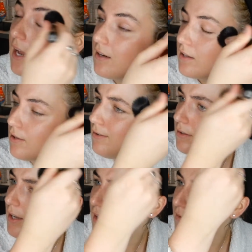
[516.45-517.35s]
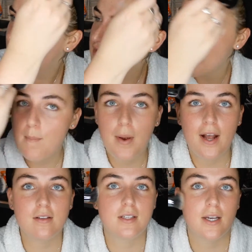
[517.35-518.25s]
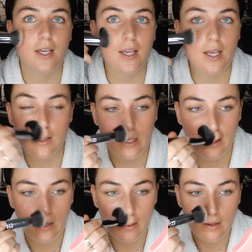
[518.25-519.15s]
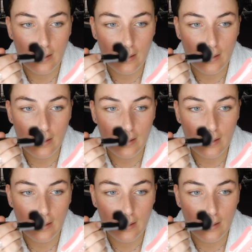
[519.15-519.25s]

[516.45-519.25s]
And I thought, like, for £10 I can get the